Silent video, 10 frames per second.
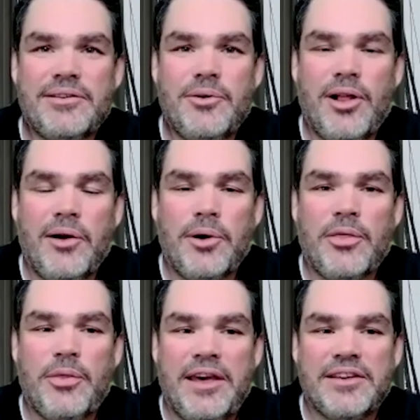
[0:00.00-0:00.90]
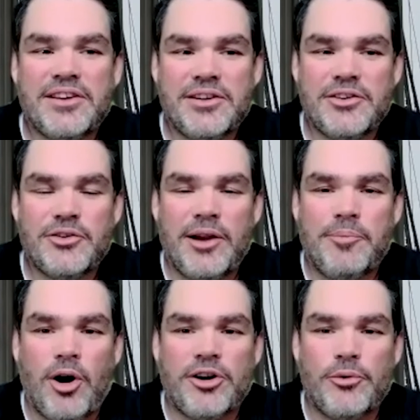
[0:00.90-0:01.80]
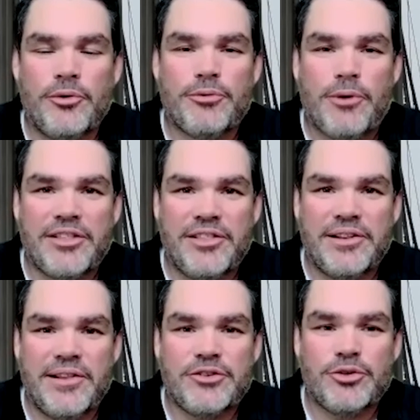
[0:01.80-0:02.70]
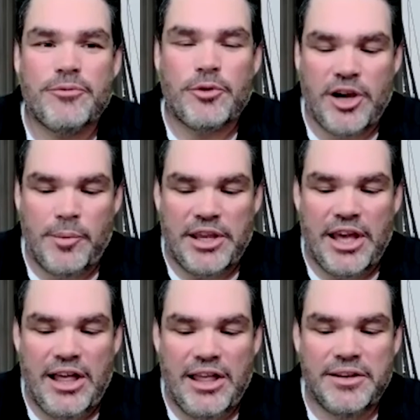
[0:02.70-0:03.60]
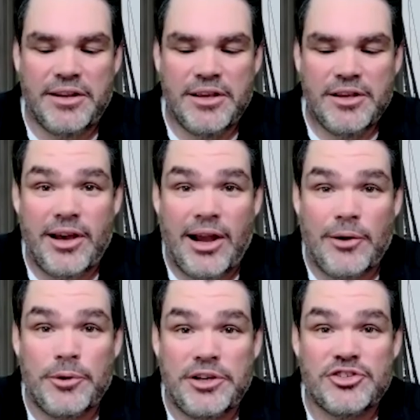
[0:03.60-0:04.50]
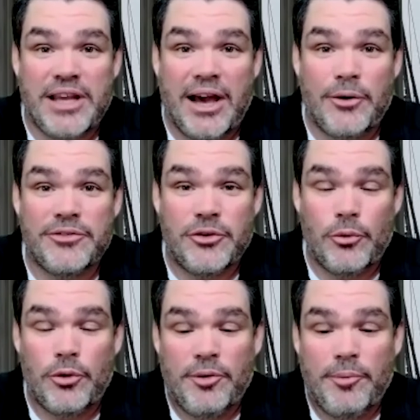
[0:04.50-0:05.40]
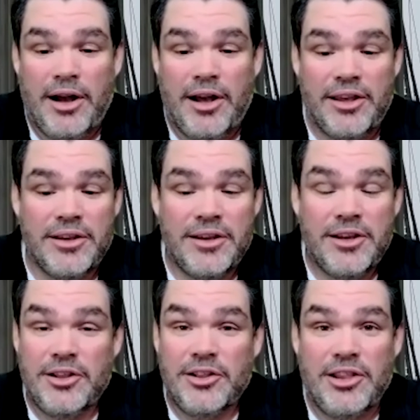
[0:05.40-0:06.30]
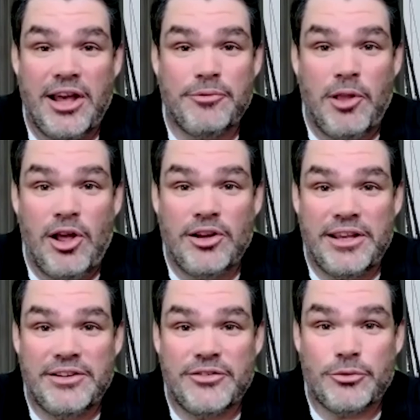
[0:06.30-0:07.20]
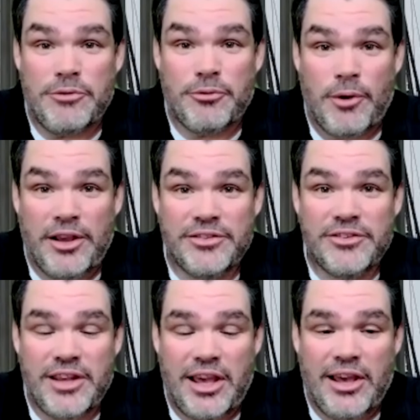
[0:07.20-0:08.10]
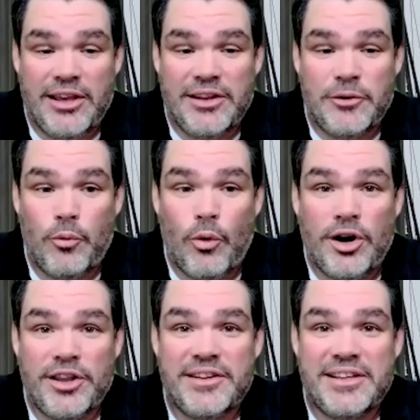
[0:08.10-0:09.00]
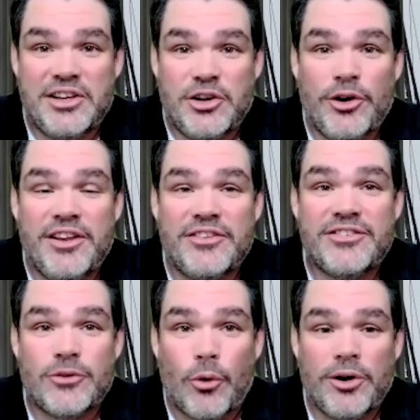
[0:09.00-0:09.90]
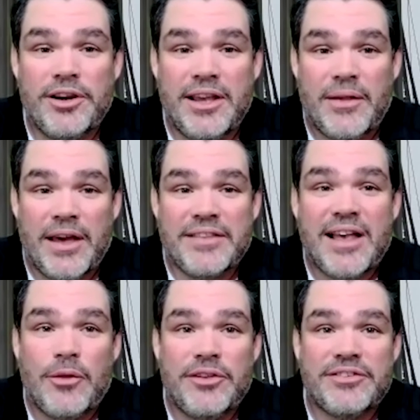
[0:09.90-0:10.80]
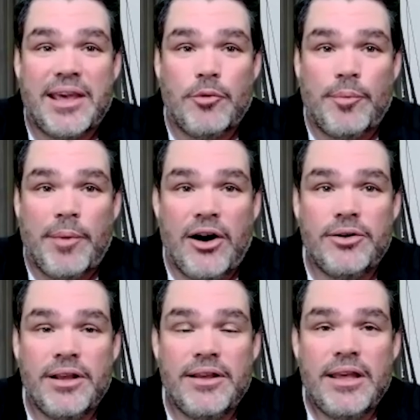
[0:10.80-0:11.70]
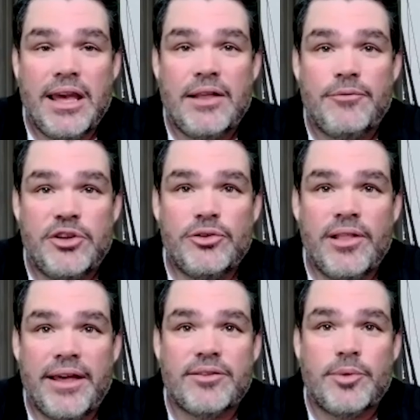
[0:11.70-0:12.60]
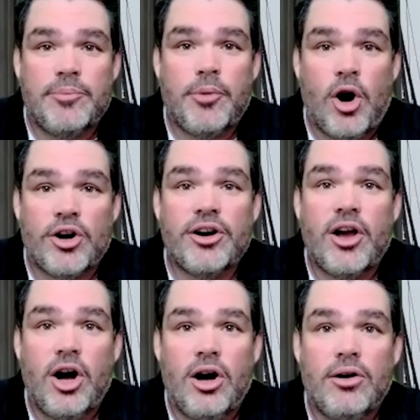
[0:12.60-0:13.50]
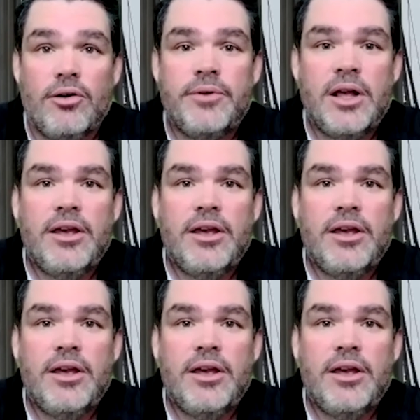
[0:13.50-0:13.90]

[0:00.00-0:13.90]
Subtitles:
Well, I want to thank Greg Parker with Franklin Electric for coming on. I reached out to one of my lifelong industry friends and wanted to hear his story, and that's how this came about. And if you'd like to be part of